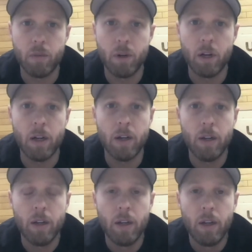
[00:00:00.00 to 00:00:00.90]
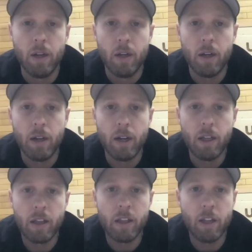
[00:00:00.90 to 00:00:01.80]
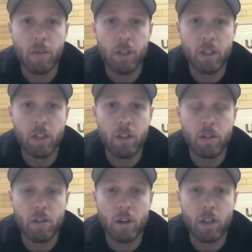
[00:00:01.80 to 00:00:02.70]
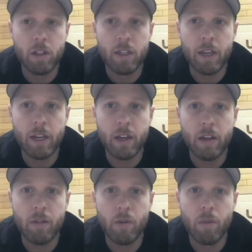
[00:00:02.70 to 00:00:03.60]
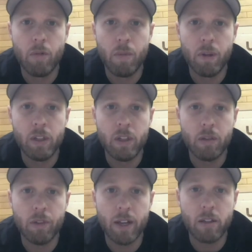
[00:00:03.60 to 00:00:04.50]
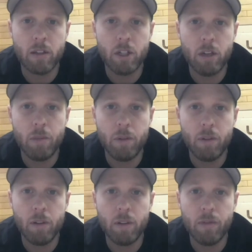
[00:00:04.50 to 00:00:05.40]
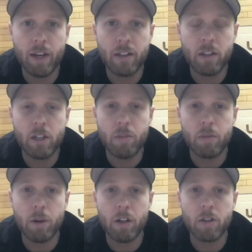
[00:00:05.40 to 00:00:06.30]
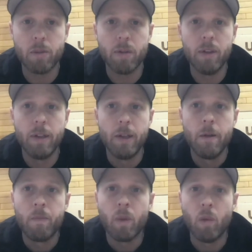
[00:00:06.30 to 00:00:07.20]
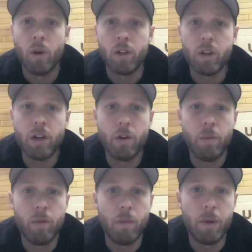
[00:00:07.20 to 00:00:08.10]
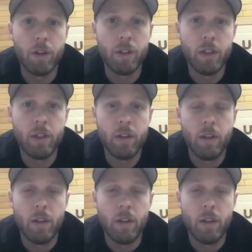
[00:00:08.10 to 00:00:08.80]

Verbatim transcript: We're not, I think demolition is trying to get in and remove a building as fast and cheap as possible. We're trying to remove a building